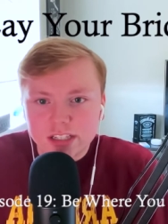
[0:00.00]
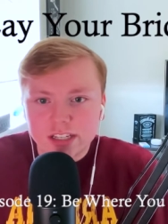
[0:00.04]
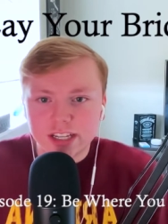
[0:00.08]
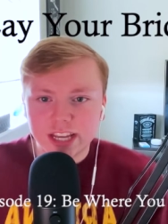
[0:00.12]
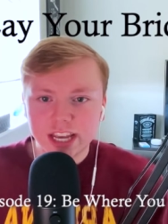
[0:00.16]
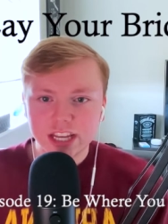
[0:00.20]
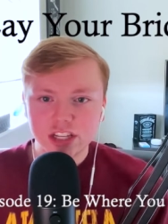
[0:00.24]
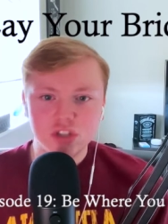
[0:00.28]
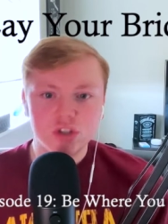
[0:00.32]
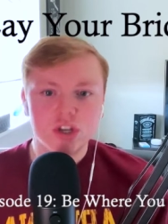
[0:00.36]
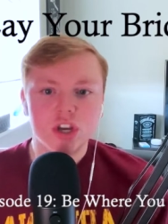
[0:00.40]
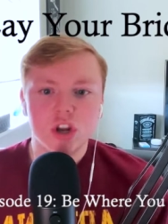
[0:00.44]
Like
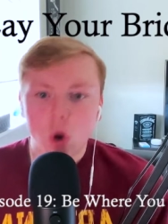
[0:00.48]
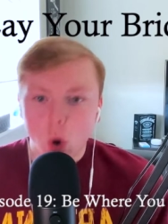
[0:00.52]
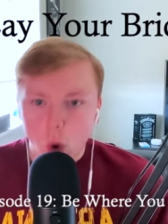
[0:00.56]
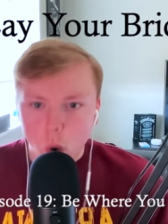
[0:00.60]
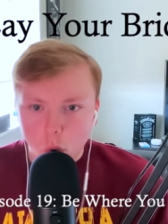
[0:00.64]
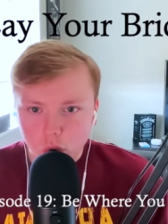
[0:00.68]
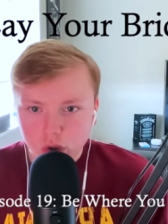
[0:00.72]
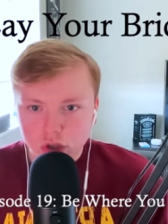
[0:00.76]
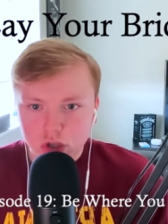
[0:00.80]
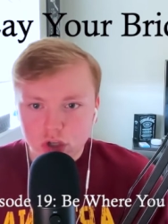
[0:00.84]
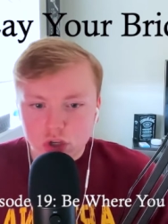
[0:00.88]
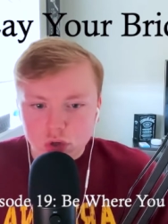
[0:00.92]
as you get
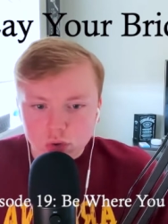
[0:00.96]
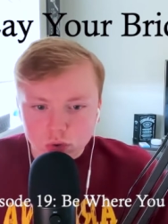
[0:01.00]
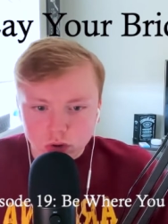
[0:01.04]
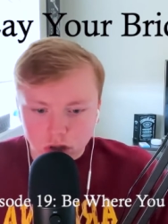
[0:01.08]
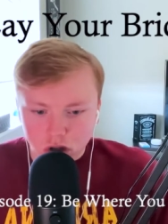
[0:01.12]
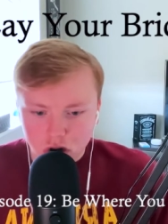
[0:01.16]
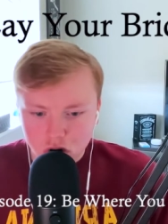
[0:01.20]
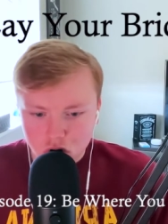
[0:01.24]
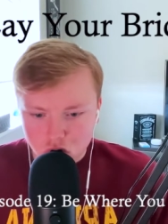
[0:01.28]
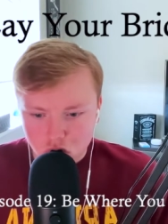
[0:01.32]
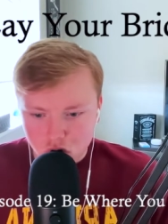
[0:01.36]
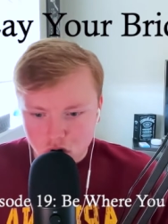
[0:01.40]
older, you
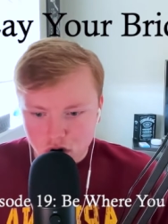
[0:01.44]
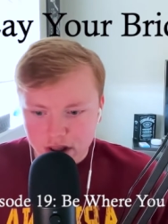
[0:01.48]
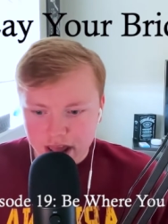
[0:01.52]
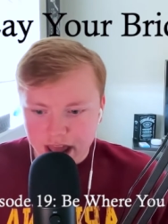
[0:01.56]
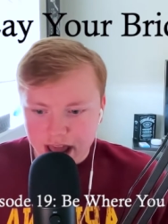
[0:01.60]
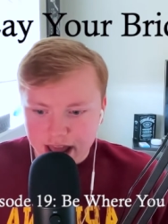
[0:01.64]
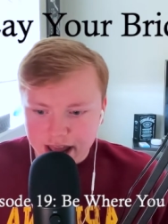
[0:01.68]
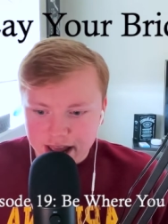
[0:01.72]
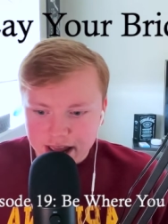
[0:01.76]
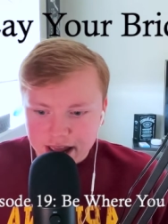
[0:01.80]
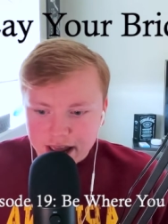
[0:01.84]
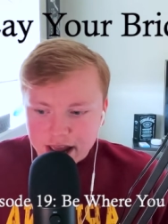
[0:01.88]
learn
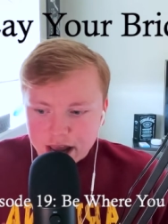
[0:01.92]
that